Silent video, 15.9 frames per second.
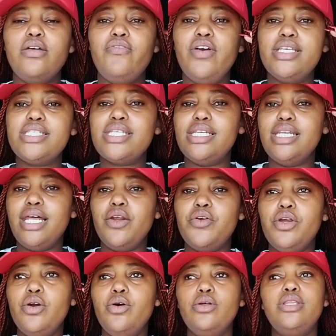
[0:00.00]
So the first
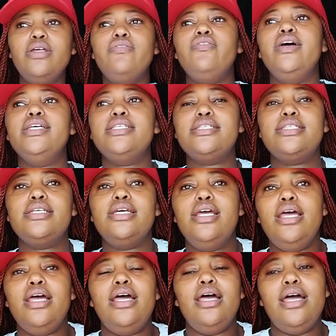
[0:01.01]
scenario, the first
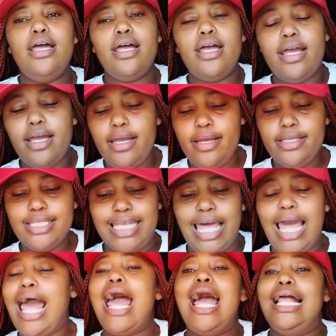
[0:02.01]

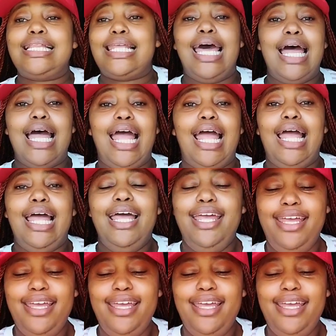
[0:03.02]
gaga.